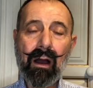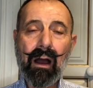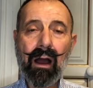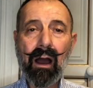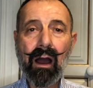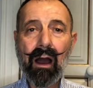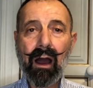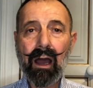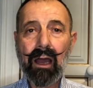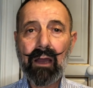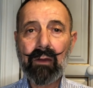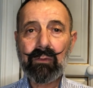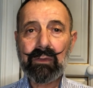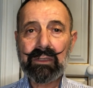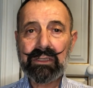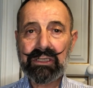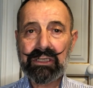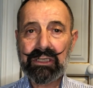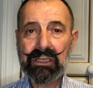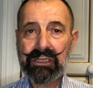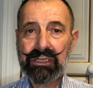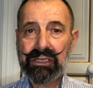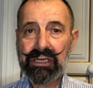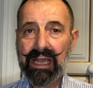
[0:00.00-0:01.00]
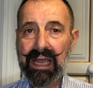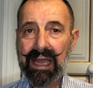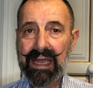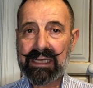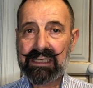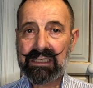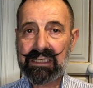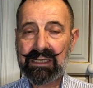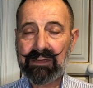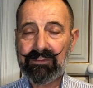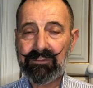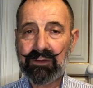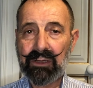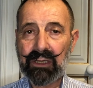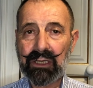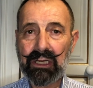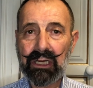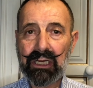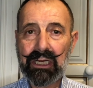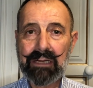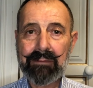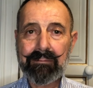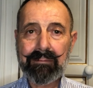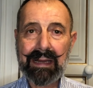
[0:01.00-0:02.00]
I would suggest if you're
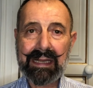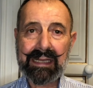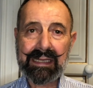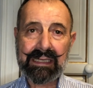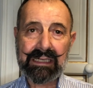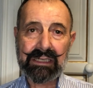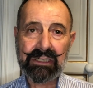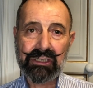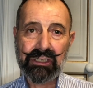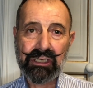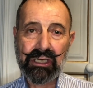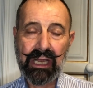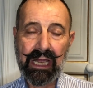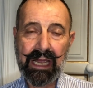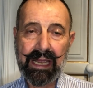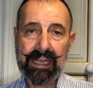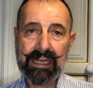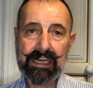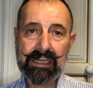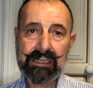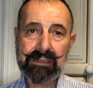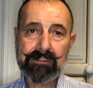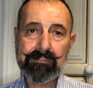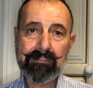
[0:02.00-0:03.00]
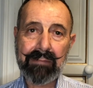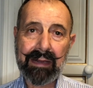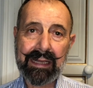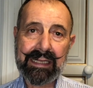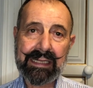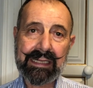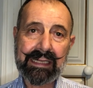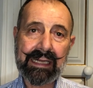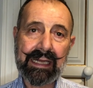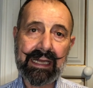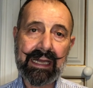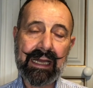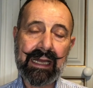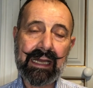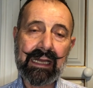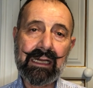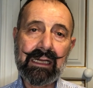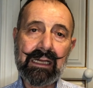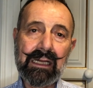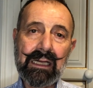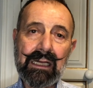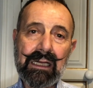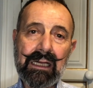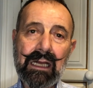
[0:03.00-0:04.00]
going to make a change, make it
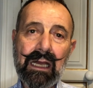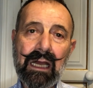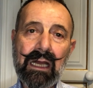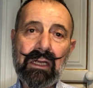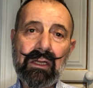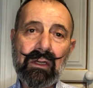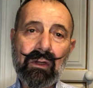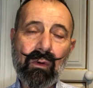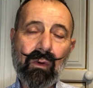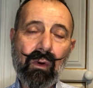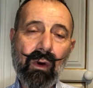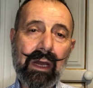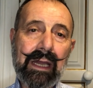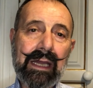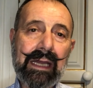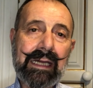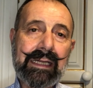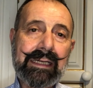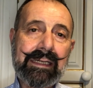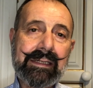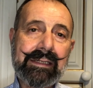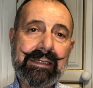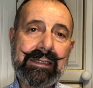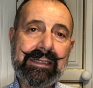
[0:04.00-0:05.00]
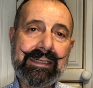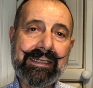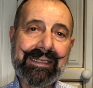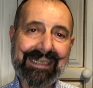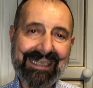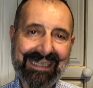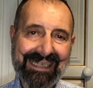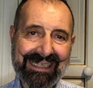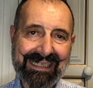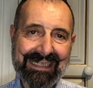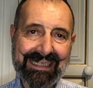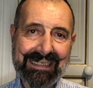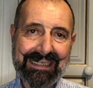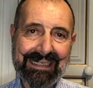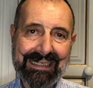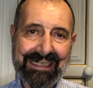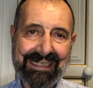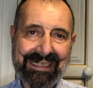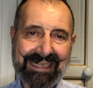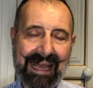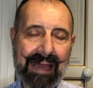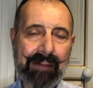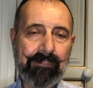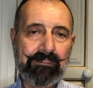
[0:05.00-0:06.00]
quite a decent
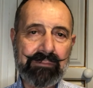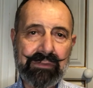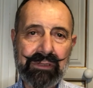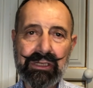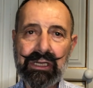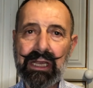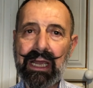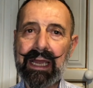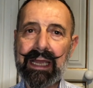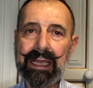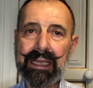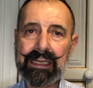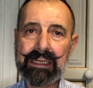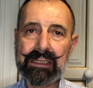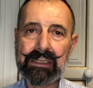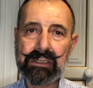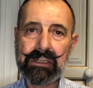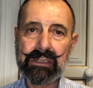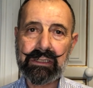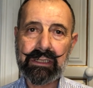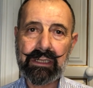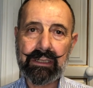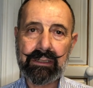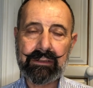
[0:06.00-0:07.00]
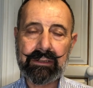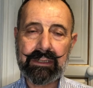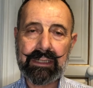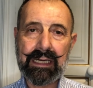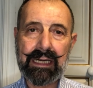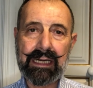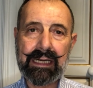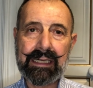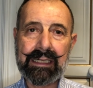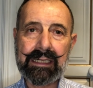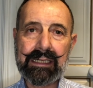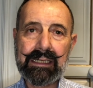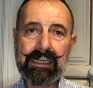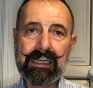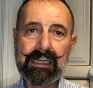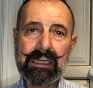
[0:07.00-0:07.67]
step change, okay?